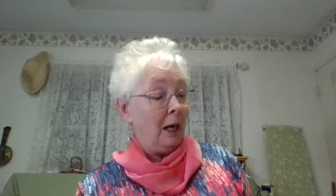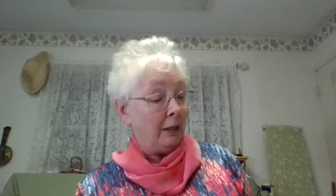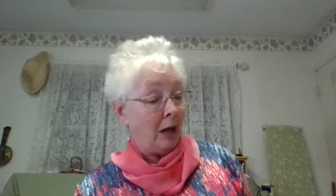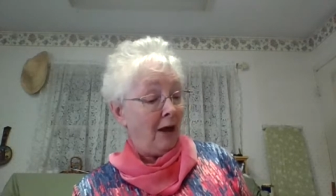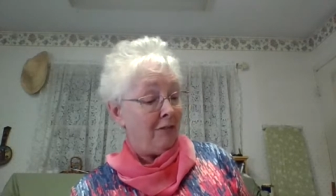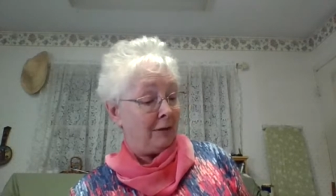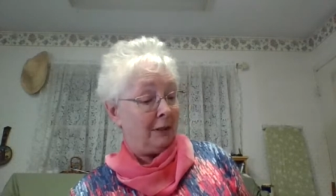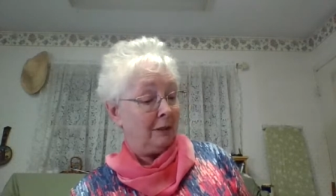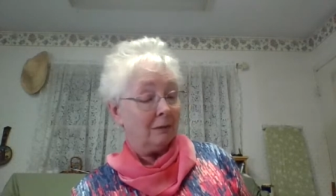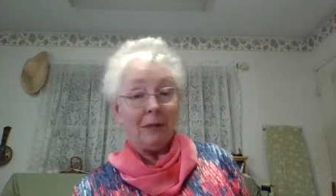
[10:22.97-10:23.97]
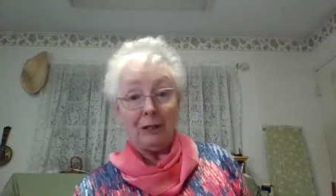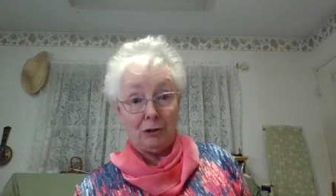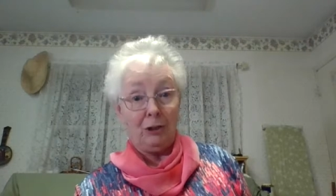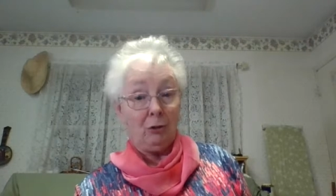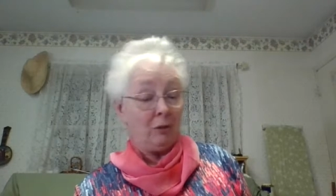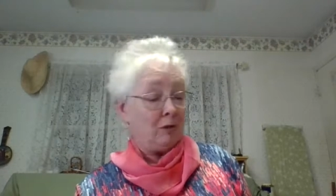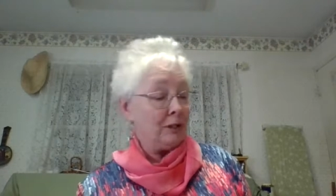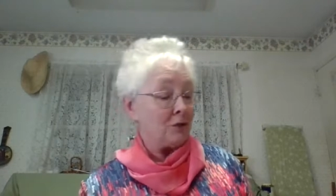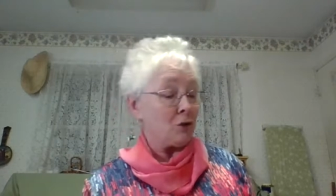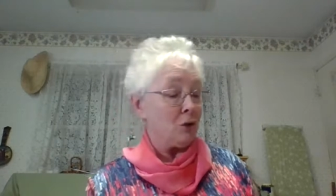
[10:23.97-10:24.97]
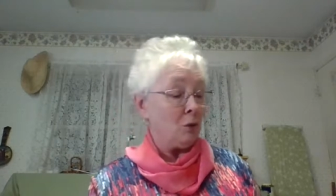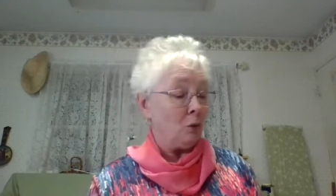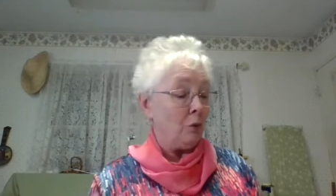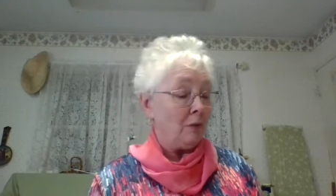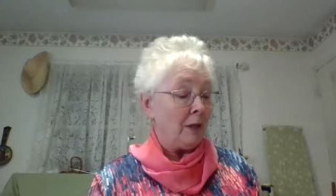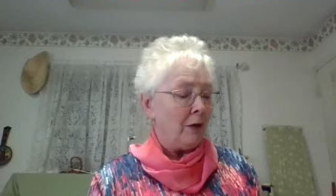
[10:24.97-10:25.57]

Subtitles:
And I think, and Diggory thinks too,